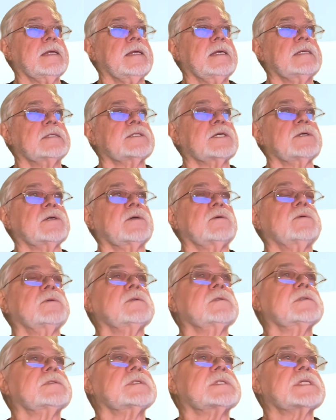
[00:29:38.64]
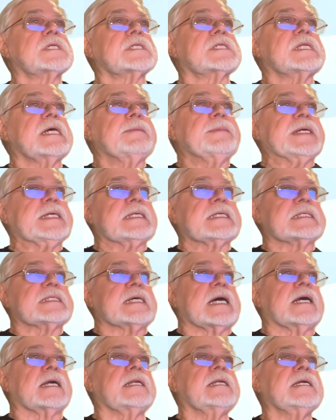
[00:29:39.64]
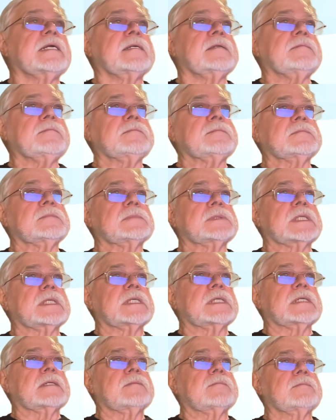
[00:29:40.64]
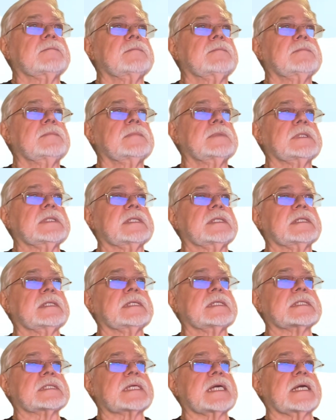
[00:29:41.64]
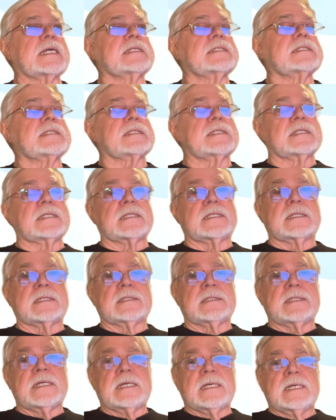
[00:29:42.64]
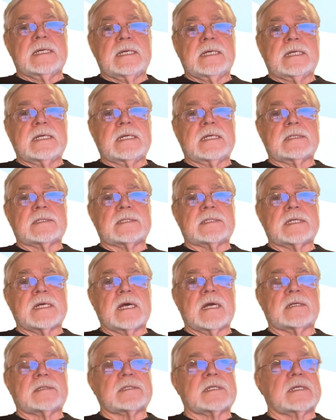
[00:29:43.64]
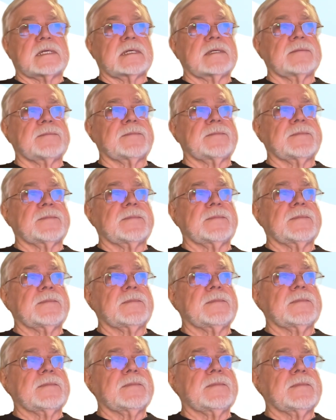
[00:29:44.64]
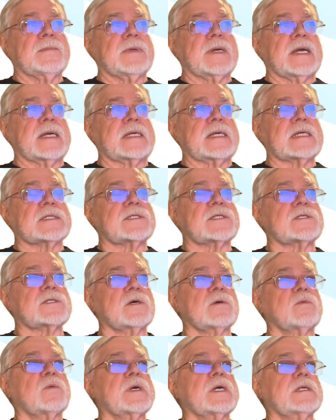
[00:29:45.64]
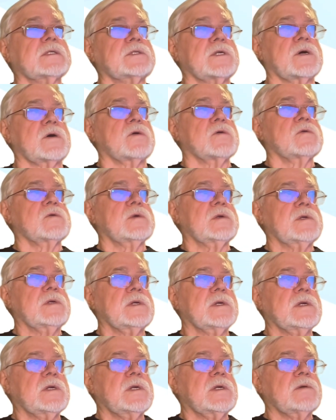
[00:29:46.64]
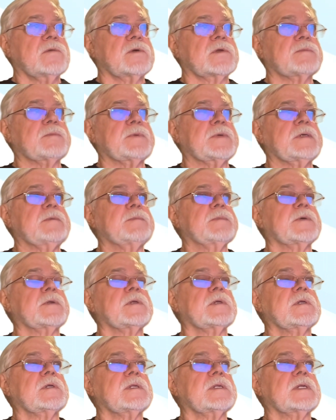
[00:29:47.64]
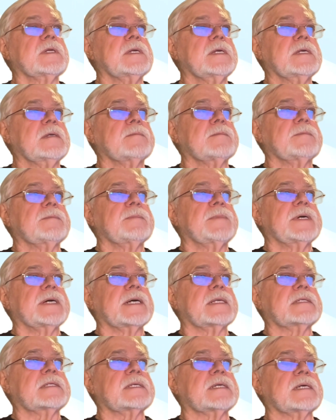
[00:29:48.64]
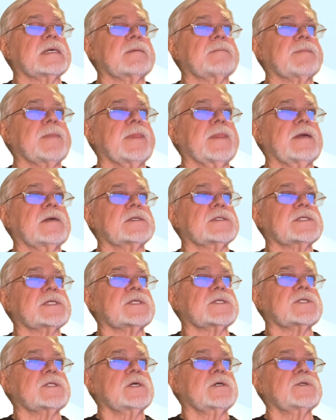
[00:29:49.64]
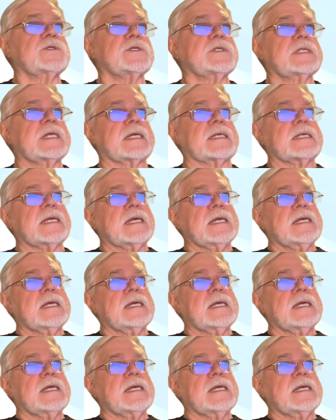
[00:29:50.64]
So systemic designing, in this case, it's not, I guess, so well known with people, but there's this notion that